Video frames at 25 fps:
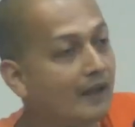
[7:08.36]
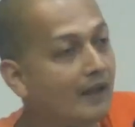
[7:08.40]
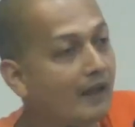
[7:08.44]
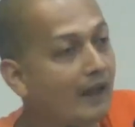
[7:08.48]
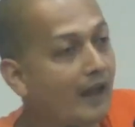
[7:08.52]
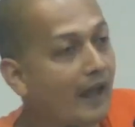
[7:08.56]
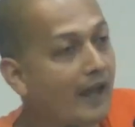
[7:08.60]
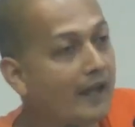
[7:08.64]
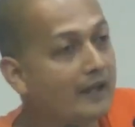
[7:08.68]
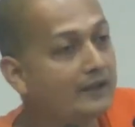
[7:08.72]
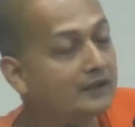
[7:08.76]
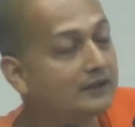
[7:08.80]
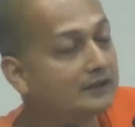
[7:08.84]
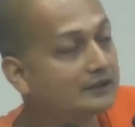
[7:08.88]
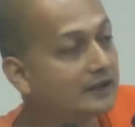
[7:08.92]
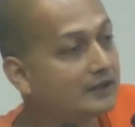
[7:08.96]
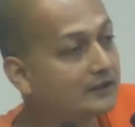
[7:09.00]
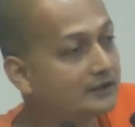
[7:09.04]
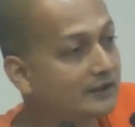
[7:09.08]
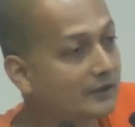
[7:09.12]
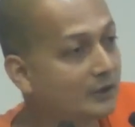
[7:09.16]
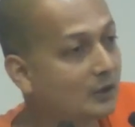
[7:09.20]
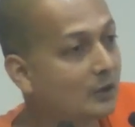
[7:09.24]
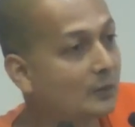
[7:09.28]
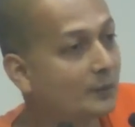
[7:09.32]
And the
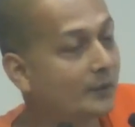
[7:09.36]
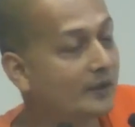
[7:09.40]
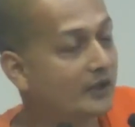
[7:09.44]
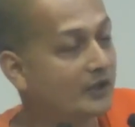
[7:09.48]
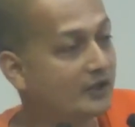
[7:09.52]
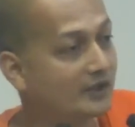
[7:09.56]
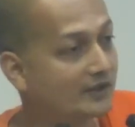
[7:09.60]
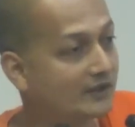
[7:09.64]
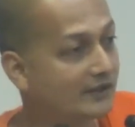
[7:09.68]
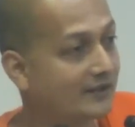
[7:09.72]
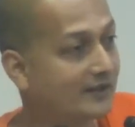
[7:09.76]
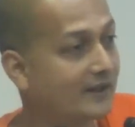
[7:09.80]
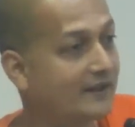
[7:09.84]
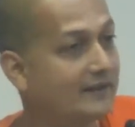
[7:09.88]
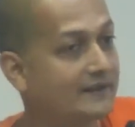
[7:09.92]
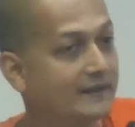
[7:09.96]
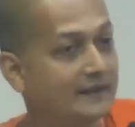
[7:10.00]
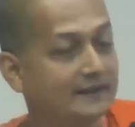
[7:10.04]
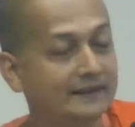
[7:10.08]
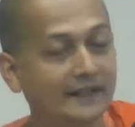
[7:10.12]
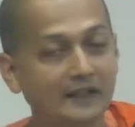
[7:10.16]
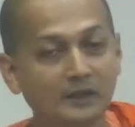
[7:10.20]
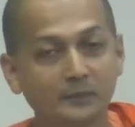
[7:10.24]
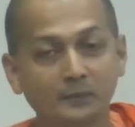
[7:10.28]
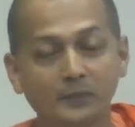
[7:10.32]
Taittiriya Upanishad says
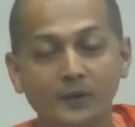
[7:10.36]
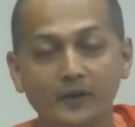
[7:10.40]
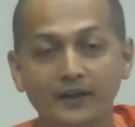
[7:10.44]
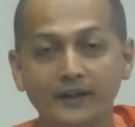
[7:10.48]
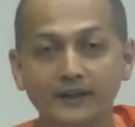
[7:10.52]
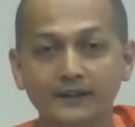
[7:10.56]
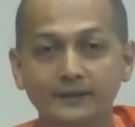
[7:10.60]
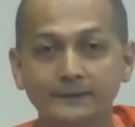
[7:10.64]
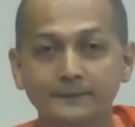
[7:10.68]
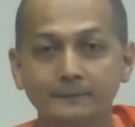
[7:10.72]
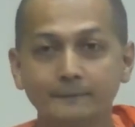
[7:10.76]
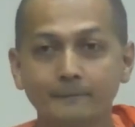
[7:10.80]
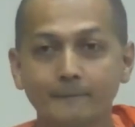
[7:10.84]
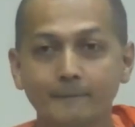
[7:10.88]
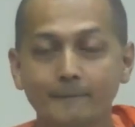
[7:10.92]
at that point,